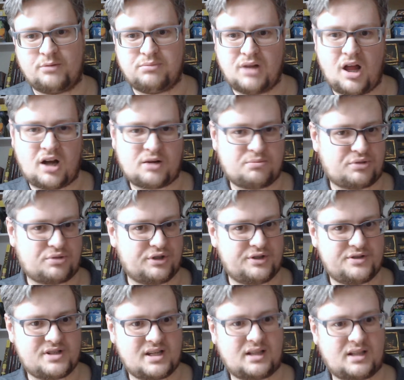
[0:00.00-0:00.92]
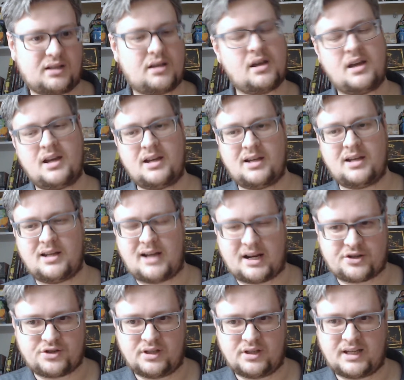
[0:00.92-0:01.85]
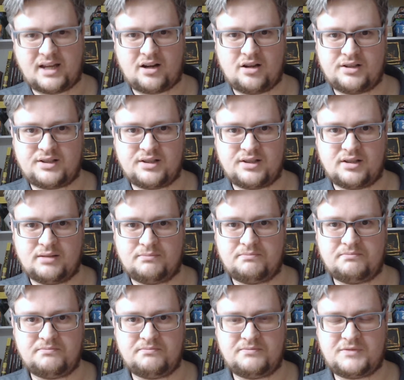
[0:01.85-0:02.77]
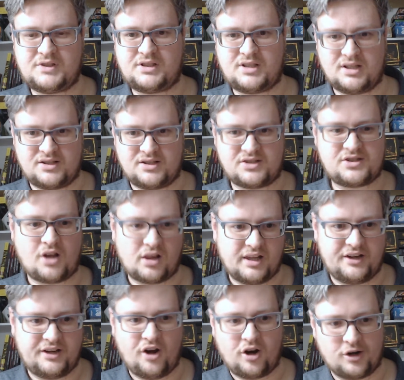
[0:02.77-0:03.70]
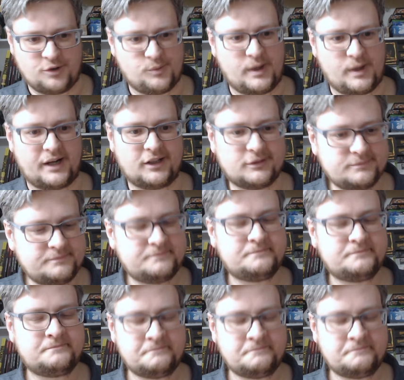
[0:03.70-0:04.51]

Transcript: your block producing and actually get onto solid hardware.